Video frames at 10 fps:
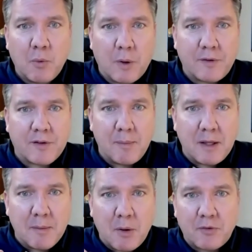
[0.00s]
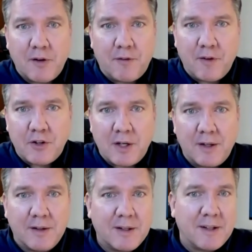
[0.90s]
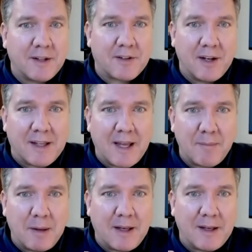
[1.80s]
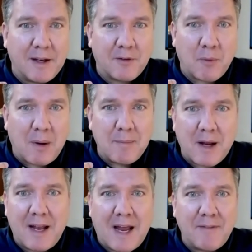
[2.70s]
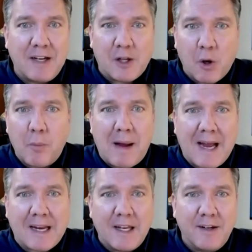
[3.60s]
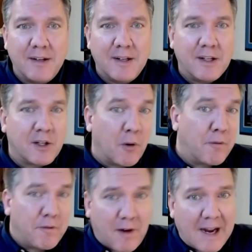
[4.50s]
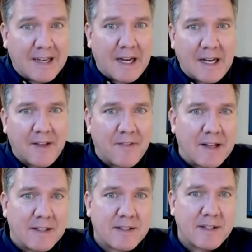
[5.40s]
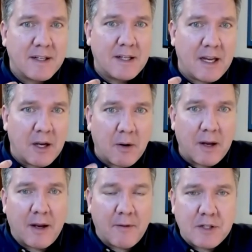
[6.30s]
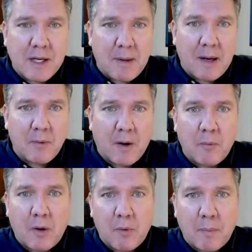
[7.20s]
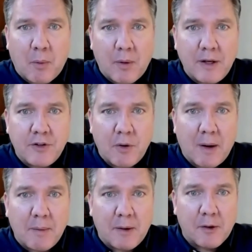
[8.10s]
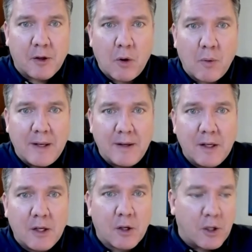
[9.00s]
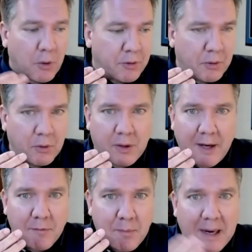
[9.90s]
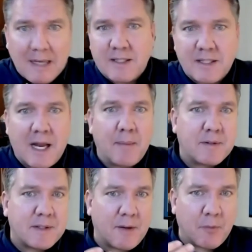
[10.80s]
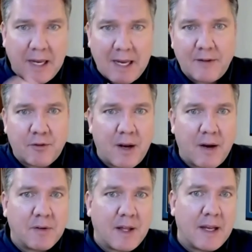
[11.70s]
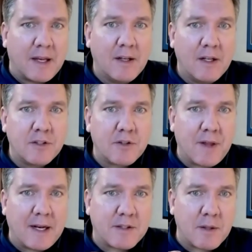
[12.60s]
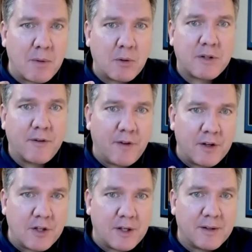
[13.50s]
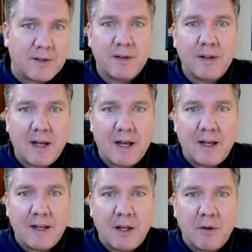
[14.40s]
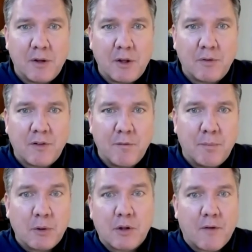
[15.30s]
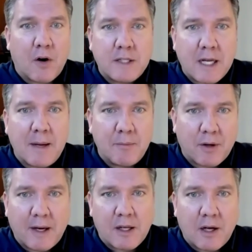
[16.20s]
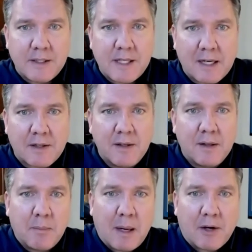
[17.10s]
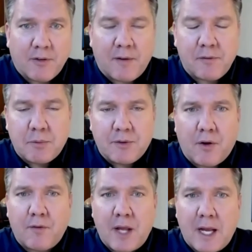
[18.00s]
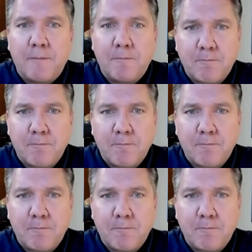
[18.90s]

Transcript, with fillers: What's going to be the most efficient? That's going to get me, you know, so I'm not having to go back and go find any of this. You know, every time I, I want to report issue, I'm going to go and go through kind of my steps. Have we answered everything so that it's the most efficient, uh, you know, use of both of our times when I contact Microsoft to resolve that?